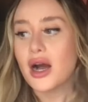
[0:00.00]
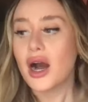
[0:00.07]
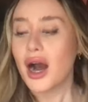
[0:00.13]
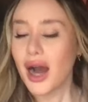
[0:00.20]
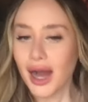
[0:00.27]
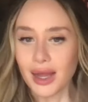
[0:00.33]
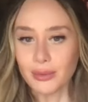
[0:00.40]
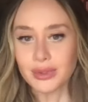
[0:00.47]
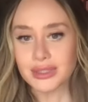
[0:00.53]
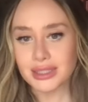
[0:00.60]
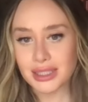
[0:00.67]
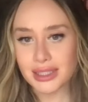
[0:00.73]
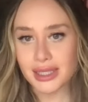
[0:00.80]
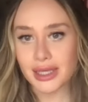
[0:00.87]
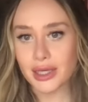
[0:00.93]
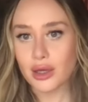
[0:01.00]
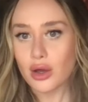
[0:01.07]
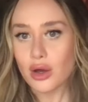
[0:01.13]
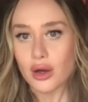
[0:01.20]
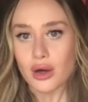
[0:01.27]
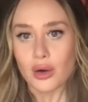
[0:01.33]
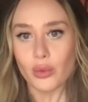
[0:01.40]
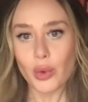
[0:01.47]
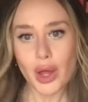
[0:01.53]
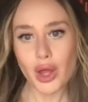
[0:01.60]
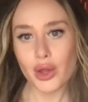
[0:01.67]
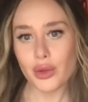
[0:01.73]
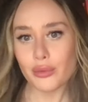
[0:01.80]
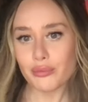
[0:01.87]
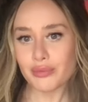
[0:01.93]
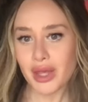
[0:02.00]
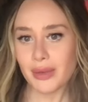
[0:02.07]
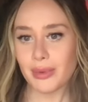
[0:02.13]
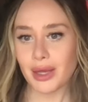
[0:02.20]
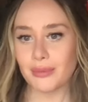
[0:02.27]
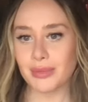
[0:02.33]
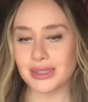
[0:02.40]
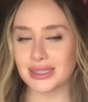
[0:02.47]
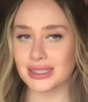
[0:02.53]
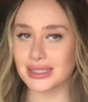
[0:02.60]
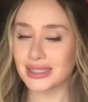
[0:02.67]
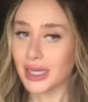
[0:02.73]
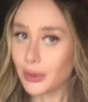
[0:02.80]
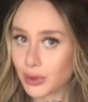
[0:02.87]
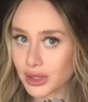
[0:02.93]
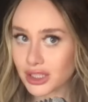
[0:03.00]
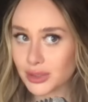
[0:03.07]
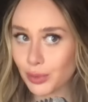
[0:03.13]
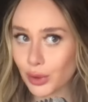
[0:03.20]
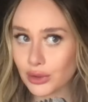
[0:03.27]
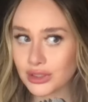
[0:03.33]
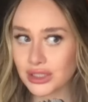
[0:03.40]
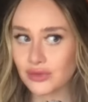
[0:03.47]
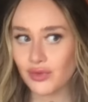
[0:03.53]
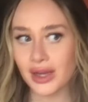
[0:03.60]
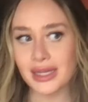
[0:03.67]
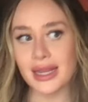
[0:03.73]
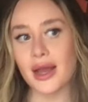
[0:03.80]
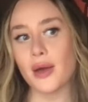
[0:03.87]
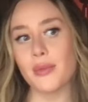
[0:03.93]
I was thinking, well, maybe I'm meant to stay with this person right now.